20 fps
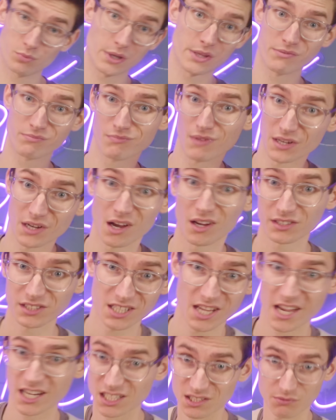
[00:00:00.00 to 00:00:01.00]
with an
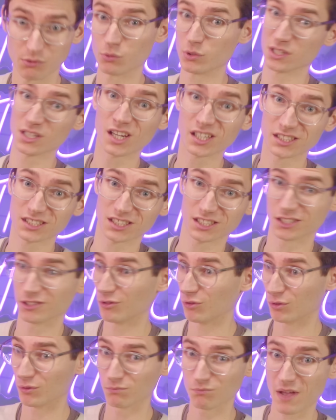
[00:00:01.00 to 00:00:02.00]
RTX 4090
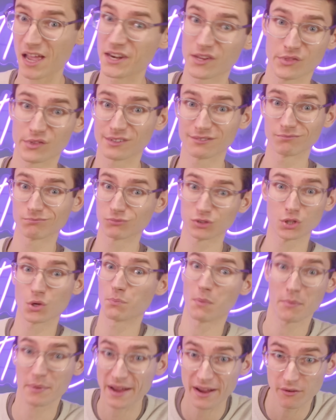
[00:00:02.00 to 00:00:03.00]
or anything
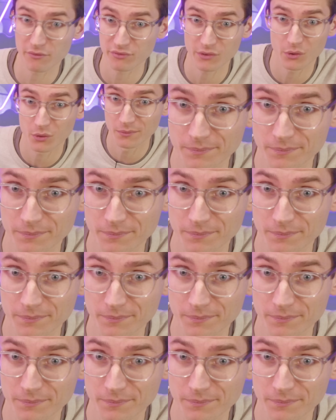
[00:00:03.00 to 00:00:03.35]
super powerful.